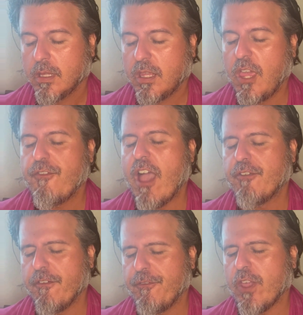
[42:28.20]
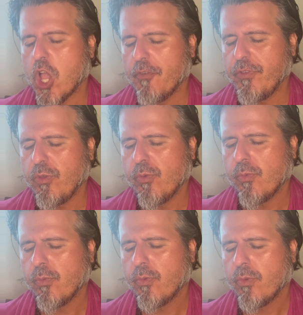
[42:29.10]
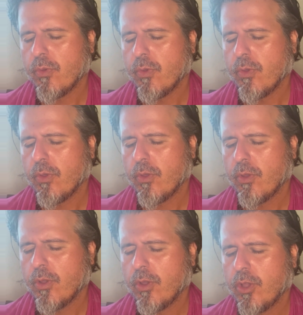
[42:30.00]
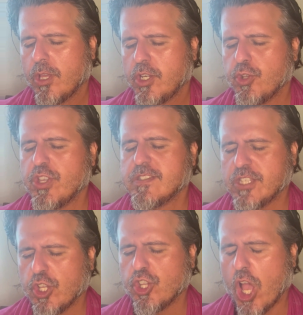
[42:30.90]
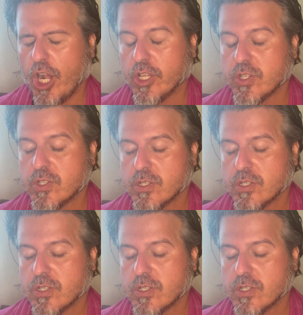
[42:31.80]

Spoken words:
Give everything of you to this new knowledge.